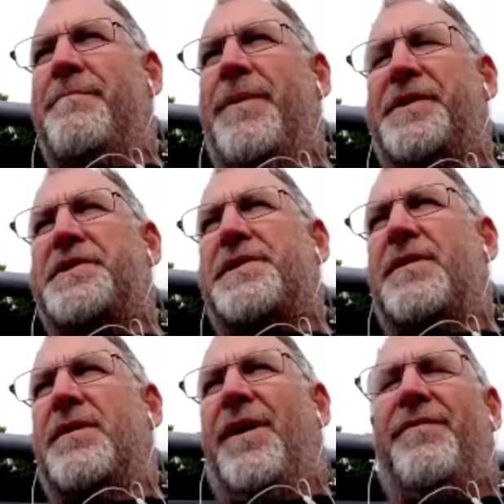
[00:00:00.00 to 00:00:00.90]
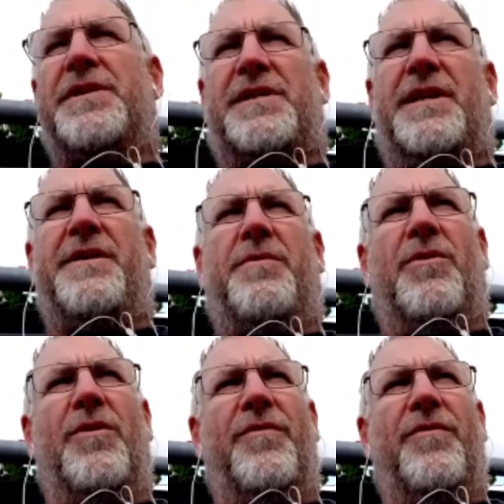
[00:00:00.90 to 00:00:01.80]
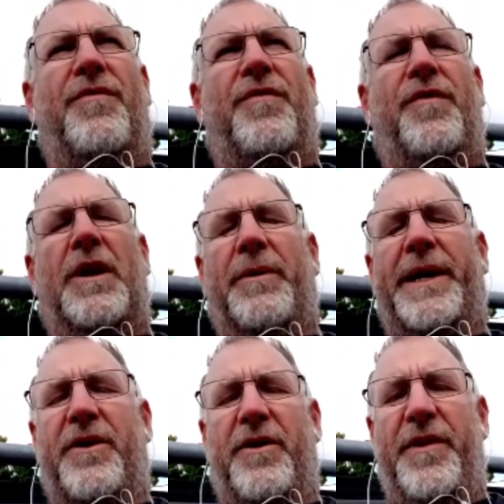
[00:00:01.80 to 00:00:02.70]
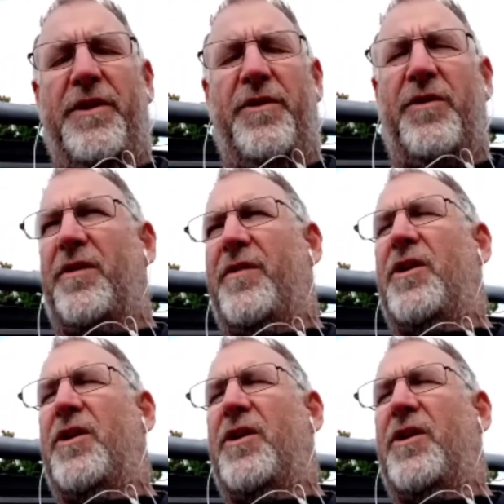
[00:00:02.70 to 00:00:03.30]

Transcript: but obviously we're all following it on the news in the